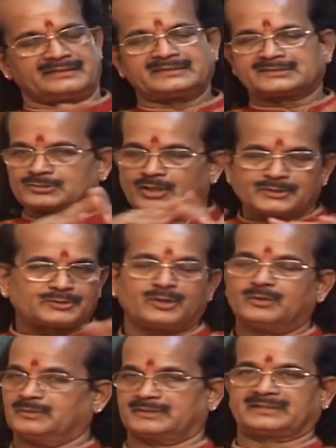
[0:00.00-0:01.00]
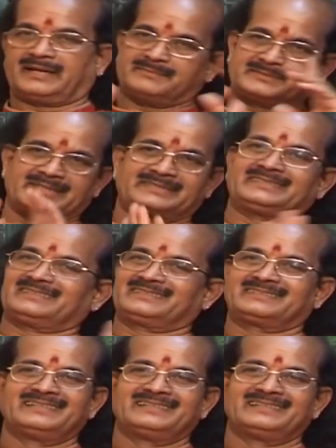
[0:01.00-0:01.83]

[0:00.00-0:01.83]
it's not over. I am searching.